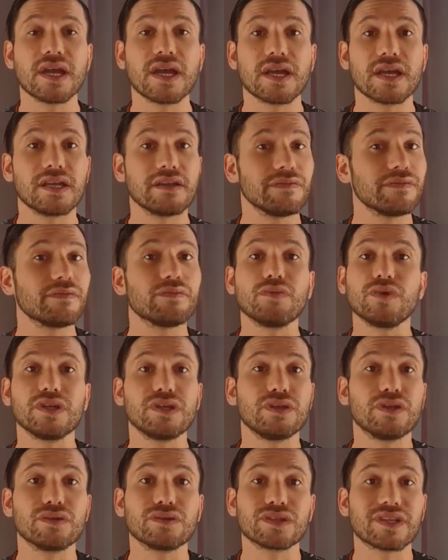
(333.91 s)
if we
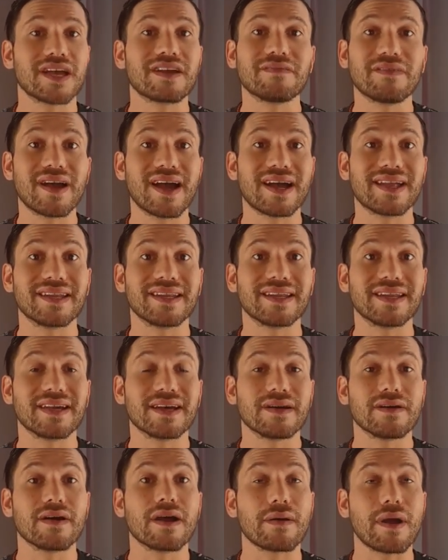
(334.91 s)
don't have
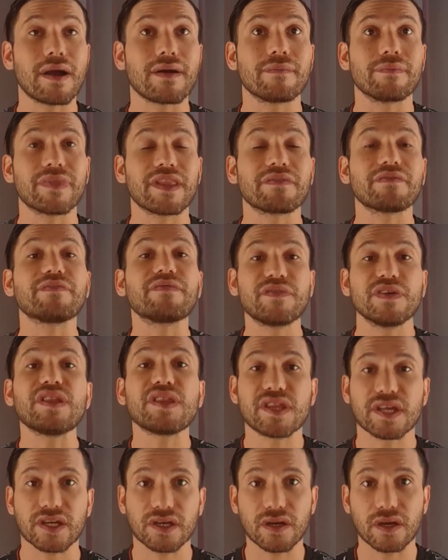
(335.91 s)
a
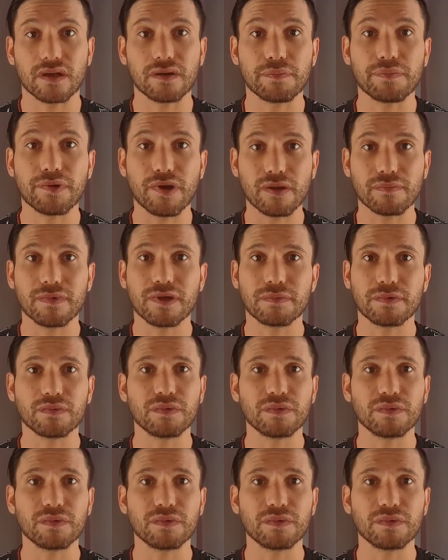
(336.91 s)
physical problem,